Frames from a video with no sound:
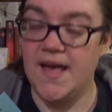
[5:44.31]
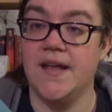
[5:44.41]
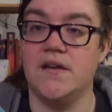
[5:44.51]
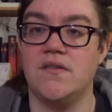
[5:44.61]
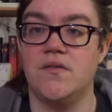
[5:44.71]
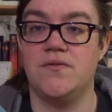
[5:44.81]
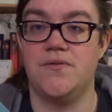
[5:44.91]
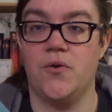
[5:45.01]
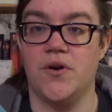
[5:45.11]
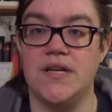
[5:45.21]
And
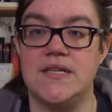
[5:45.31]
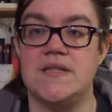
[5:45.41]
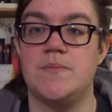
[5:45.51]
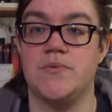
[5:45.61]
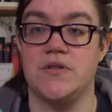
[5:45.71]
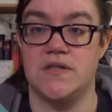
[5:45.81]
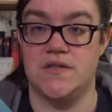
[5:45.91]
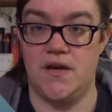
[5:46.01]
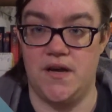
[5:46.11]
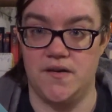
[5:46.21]
4 is
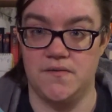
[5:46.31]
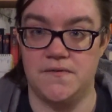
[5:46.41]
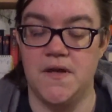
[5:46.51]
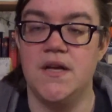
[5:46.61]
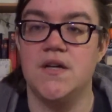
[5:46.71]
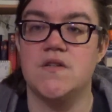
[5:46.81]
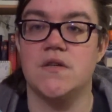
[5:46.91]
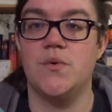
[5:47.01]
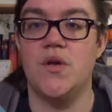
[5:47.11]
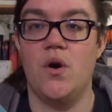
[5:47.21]
Preserve.
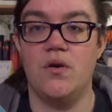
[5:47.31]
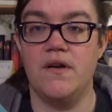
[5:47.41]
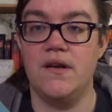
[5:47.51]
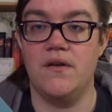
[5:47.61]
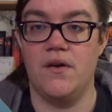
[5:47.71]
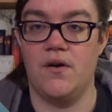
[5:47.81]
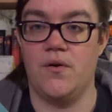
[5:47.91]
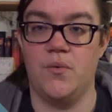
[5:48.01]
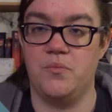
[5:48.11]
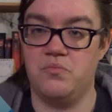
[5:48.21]
So we already
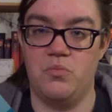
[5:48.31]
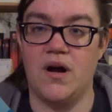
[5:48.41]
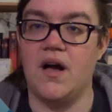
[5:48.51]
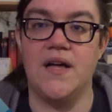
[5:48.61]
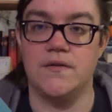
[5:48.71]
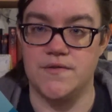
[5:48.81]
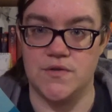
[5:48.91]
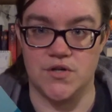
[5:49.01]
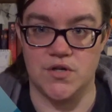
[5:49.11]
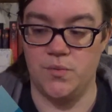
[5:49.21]
know what kind of
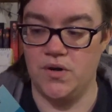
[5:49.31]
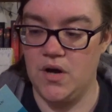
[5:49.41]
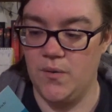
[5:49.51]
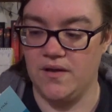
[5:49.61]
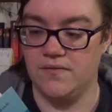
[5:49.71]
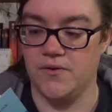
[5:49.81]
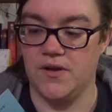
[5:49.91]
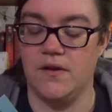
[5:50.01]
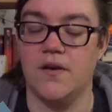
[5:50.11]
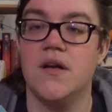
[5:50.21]
structure we're going for
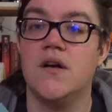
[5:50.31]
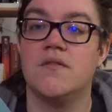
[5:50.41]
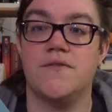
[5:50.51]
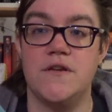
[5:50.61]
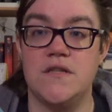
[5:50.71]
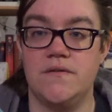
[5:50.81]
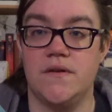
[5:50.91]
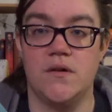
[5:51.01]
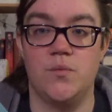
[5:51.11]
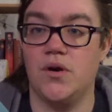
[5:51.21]
here. First of
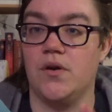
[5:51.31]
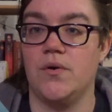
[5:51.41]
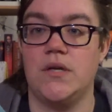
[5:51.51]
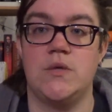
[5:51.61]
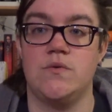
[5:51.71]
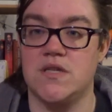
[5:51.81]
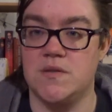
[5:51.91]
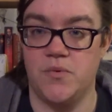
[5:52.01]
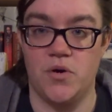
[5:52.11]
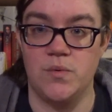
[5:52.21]
all, we're going to
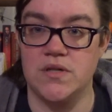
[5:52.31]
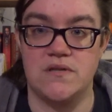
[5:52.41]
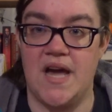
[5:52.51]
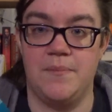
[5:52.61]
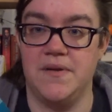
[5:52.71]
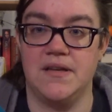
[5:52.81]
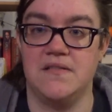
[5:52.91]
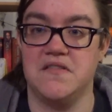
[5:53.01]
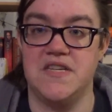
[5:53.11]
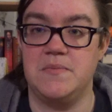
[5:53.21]
explore what's happening in
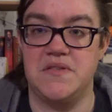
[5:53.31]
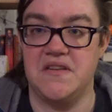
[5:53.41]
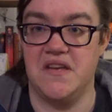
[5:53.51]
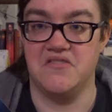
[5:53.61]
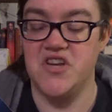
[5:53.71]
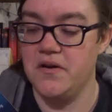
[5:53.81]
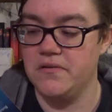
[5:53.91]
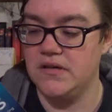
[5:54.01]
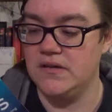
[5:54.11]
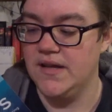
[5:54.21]
the deep sea in
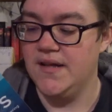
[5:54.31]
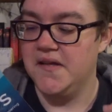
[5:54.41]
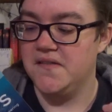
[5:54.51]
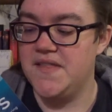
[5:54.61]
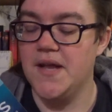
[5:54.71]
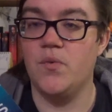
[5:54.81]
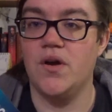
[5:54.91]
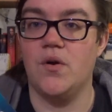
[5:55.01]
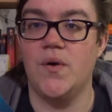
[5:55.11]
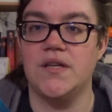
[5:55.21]
general. Then we're
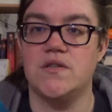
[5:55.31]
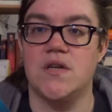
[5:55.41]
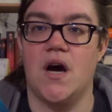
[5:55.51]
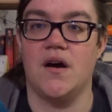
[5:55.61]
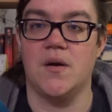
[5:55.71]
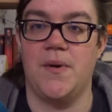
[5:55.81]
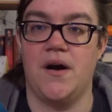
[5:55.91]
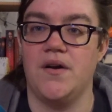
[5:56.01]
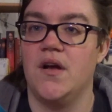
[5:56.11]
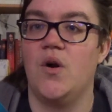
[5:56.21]
going to talk
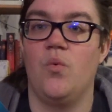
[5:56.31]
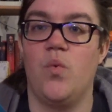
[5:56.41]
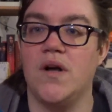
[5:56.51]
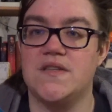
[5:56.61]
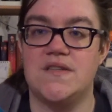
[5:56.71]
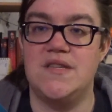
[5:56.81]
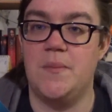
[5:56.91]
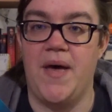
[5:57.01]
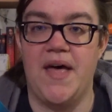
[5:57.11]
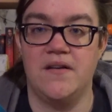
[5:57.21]
about what's
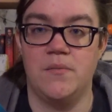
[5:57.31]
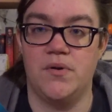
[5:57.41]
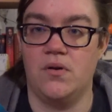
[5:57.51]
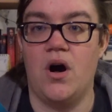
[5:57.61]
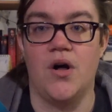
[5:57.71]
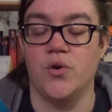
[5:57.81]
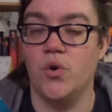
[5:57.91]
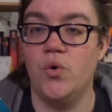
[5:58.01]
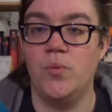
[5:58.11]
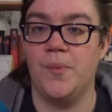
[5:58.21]
dependable on
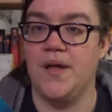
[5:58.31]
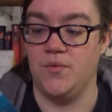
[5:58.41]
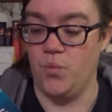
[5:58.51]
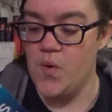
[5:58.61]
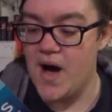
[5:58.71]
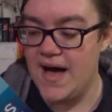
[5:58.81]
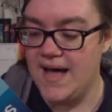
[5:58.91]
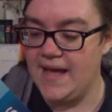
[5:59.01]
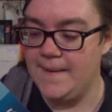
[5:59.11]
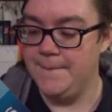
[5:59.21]
whom and
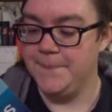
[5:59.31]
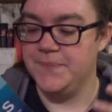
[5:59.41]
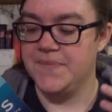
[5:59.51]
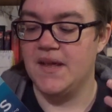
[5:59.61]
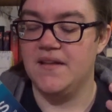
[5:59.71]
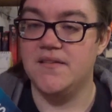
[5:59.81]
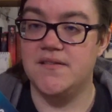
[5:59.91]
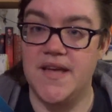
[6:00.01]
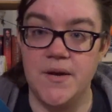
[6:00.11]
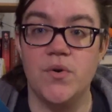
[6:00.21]
why.
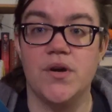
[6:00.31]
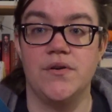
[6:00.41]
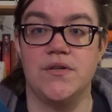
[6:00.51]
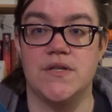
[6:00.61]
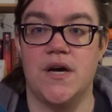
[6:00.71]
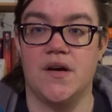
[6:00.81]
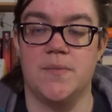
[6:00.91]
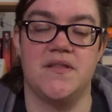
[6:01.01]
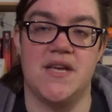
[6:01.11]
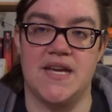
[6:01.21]
Then we're going to talk
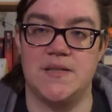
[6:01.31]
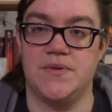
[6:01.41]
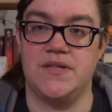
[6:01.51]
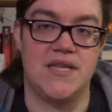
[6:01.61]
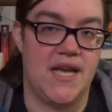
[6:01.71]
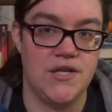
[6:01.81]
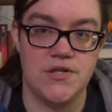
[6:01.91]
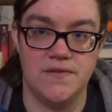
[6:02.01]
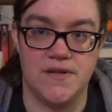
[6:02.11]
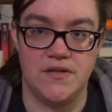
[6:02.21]
about the
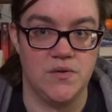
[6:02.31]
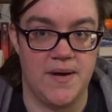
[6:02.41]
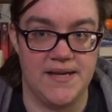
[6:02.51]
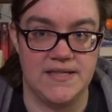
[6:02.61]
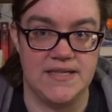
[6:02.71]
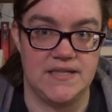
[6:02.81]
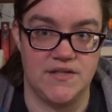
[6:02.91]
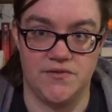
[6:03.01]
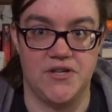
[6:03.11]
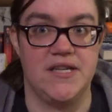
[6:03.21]
exploitation that humanity has
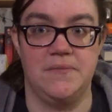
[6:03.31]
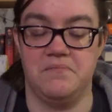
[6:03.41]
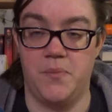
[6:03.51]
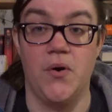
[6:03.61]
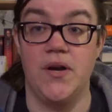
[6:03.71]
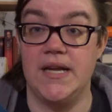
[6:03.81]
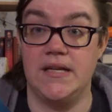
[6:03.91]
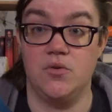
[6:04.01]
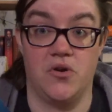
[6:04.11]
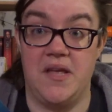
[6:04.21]
already put
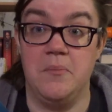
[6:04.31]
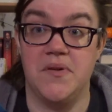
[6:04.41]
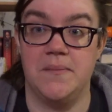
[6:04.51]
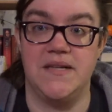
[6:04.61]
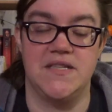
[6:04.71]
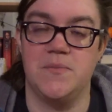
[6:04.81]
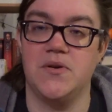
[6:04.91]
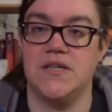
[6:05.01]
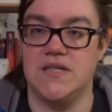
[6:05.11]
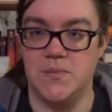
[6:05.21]

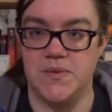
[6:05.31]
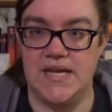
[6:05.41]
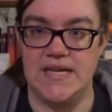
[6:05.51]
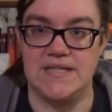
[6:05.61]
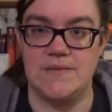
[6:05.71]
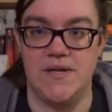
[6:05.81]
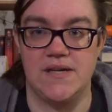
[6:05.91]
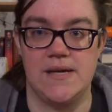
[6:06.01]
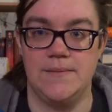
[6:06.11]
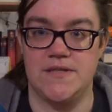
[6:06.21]
into place when
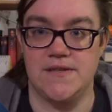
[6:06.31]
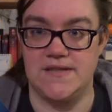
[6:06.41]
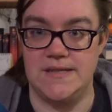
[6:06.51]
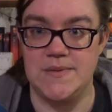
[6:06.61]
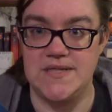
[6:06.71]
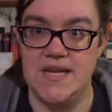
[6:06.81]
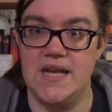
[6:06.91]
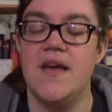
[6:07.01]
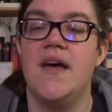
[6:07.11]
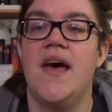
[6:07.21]
it comes to the deep
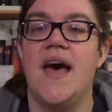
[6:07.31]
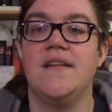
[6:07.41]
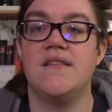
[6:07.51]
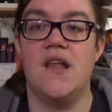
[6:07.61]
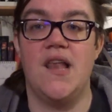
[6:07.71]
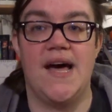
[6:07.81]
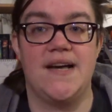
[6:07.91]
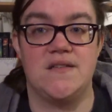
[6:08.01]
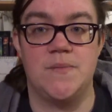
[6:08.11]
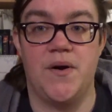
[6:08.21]
sea. And the
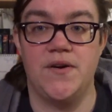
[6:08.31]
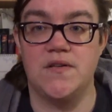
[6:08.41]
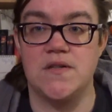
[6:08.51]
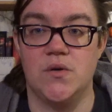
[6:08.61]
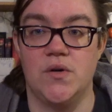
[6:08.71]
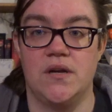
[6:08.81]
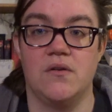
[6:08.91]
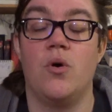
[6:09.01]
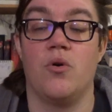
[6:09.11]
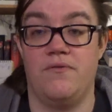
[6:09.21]
last part is going,
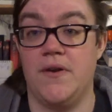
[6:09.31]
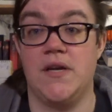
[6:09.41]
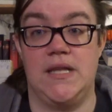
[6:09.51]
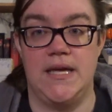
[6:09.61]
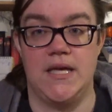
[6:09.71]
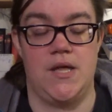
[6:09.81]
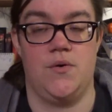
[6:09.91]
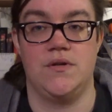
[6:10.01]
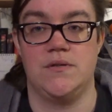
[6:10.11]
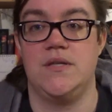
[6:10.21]
or very likely
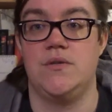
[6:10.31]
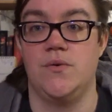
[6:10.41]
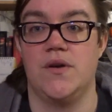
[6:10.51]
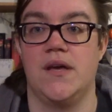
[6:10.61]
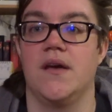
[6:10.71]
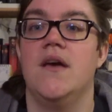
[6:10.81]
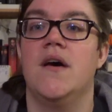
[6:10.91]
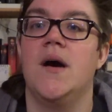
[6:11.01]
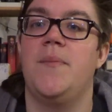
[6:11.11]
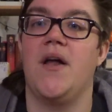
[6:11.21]
going to be talking
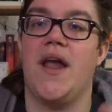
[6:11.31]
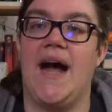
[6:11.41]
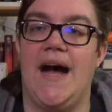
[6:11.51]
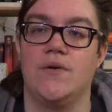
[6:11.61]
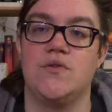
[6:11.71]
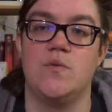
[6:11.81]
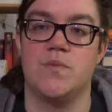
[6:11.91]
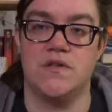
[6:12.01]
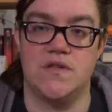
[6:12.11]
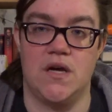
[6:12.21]
about how to
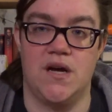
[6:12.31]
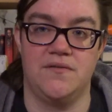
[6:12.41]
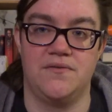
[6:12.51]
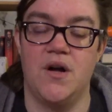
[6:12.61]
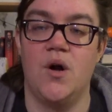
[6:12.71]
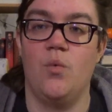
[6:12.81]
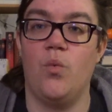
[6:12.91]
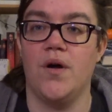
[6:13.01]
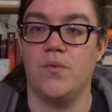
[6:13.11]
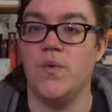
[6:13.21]
preserve
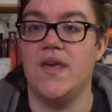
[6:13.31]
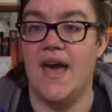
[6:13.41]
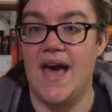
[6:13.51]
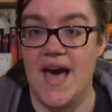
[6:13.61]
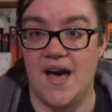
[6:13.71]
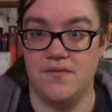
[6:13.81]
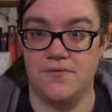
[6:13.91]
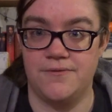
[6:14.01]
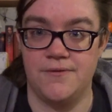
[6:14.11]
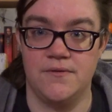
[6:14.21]
what we
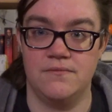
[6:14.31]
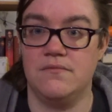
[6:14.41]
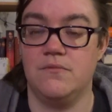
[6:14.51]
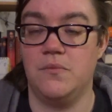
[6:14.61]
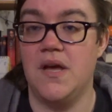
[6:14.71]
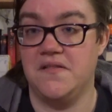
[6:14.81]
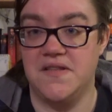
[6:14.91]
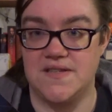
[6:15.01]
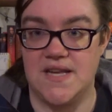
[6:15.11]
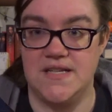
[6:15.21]
have, in
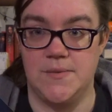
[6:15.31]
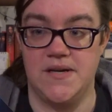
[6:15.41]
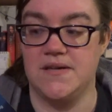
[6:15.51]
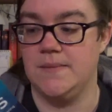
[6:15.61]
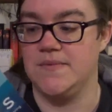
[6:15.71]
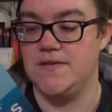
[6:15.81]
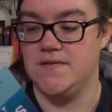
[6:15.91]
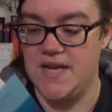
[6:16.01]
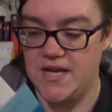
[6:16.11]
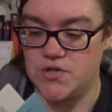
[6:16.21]
this case when it comes to
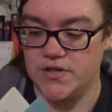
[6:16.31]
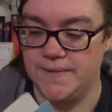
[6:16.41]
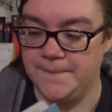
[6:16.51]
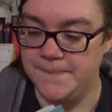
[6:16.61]
nature.